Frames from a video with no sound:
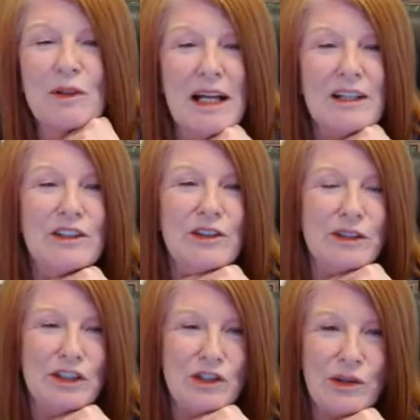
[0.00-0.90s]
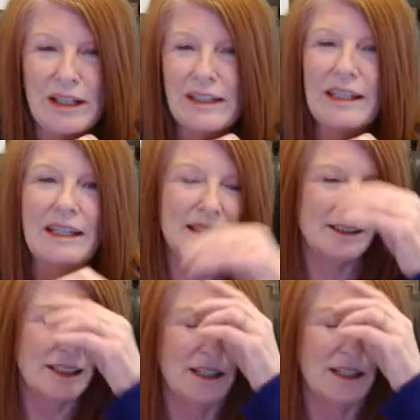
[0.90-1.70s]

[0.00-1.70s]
glad you're enjoying these.